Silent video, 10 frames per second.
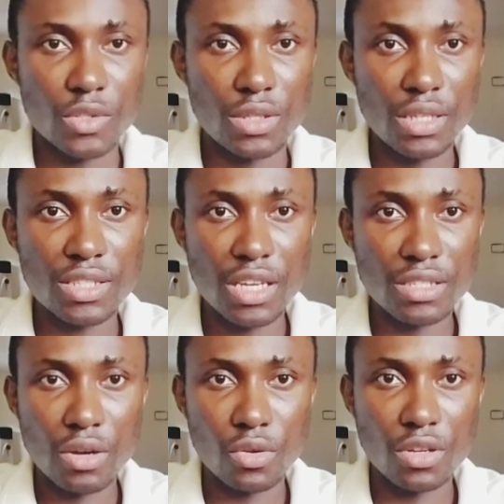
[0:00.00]
these
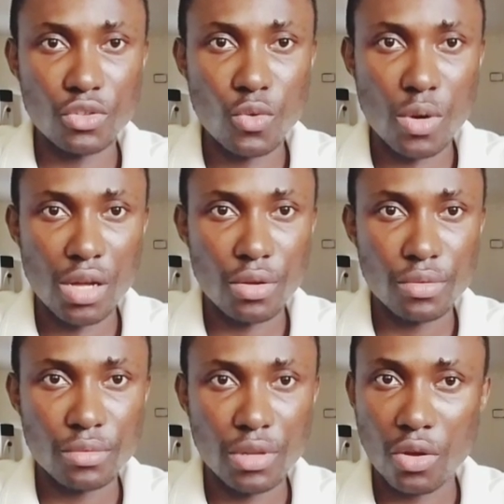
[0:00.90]
kids are gonna do well
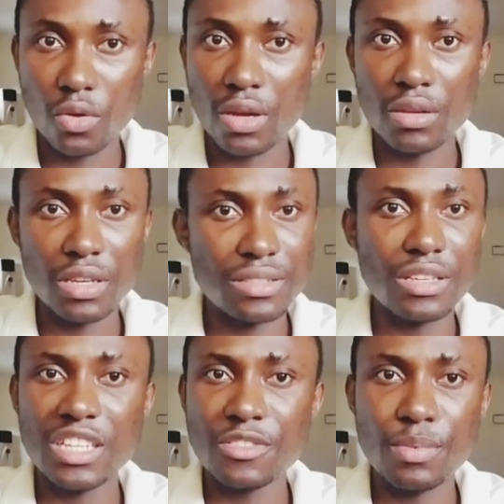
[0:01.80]
they're gonna
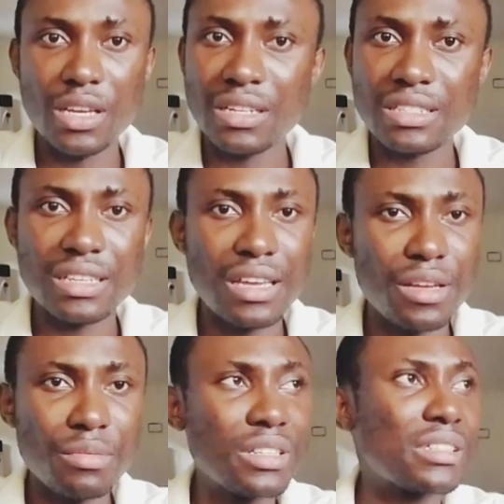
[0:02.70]
it's it's it's
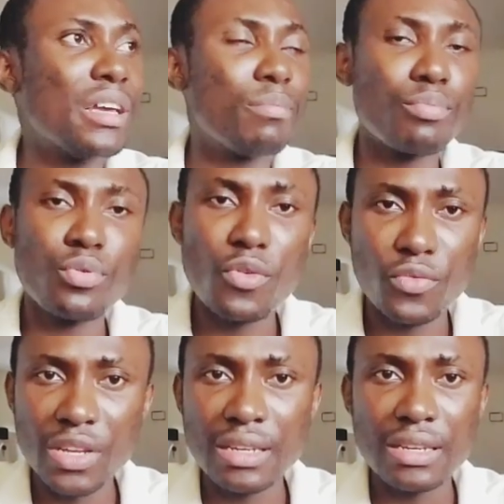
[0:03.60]
it's a
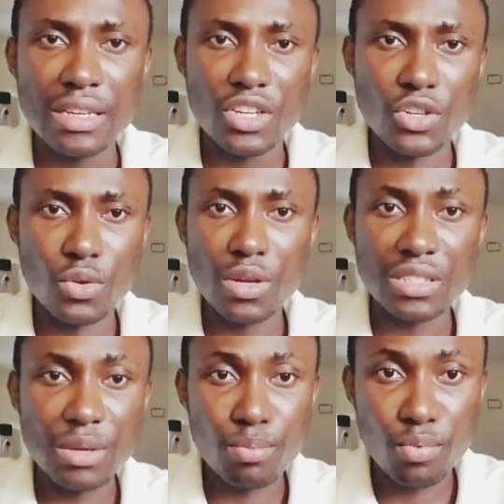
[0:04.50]
proven you know
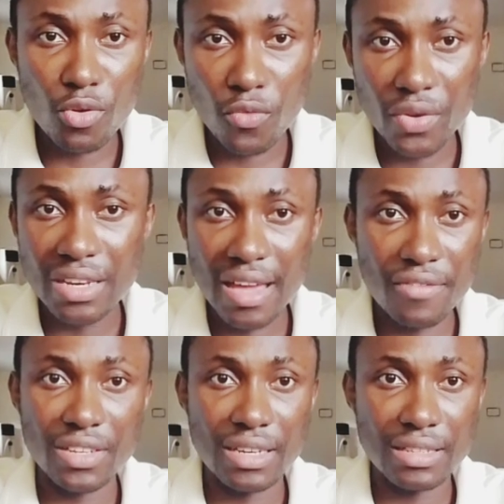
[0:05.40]
it's a proven
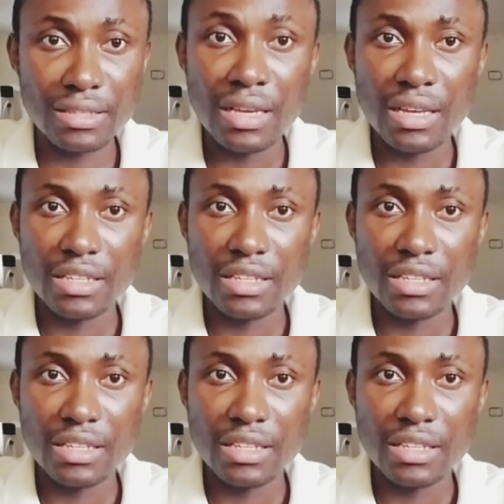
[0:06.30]
evidence